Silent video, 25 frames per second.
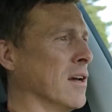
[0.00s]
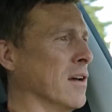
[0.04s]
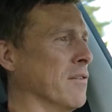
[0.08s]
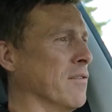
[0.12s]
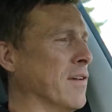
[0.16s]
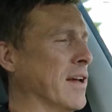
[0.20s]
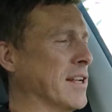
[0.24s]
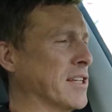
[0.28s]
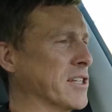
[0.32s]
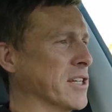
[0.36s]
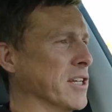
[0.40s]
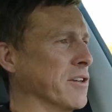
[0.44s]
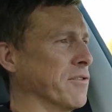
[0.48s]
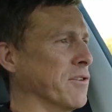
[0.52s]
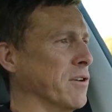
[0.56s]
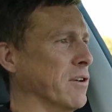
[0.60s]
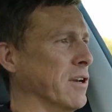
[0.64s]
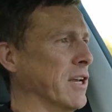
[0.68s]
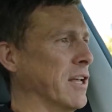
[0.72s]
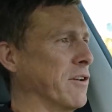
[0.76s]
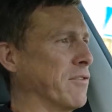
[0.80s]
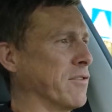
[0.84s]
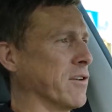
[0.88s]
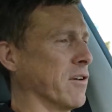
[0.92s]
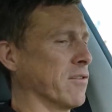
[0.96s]
eventually if you
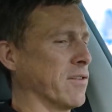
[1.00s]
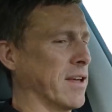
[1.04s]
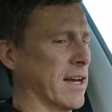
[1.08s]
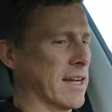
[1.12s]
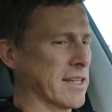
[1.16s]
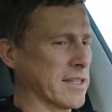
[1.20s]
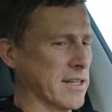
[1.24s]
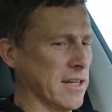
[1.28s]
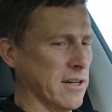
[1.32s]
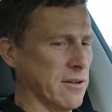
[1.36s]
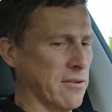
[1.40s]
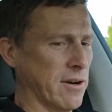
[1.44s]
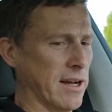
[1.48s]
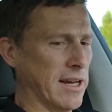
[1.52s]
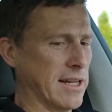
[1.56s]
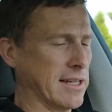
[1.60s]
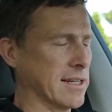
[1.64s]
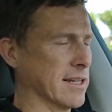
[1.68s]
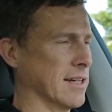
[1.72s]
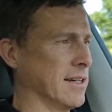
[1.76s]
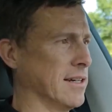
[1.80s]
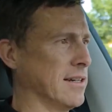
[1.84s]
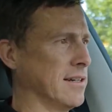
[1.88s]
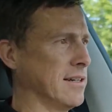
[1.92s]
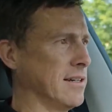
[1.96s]
lift off the
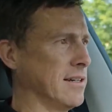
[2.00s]
accelerator.